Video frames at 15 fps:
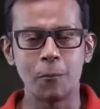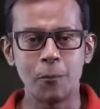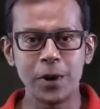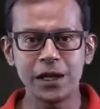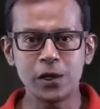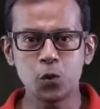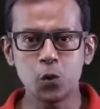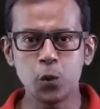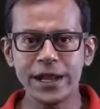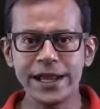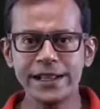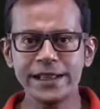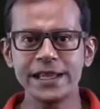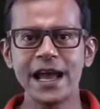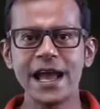
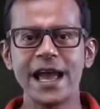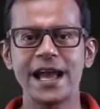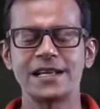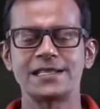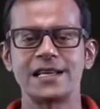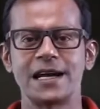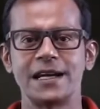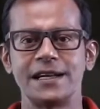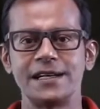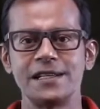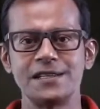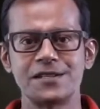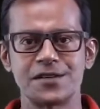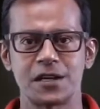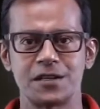between the hexagonal
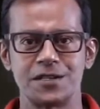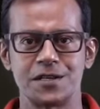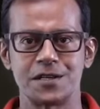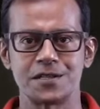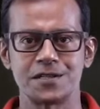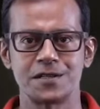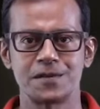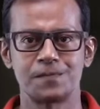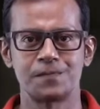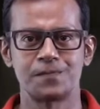structures.